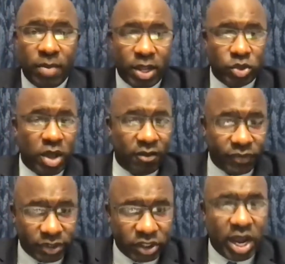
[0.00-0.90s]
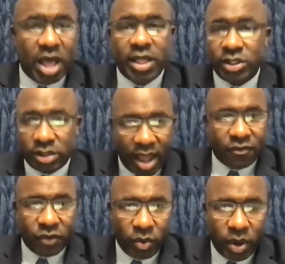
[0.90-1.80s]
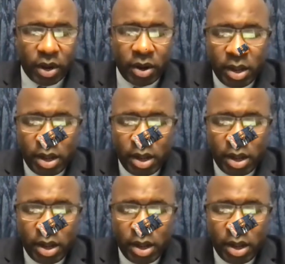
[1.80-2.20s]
Mental health is a challenge everywhere.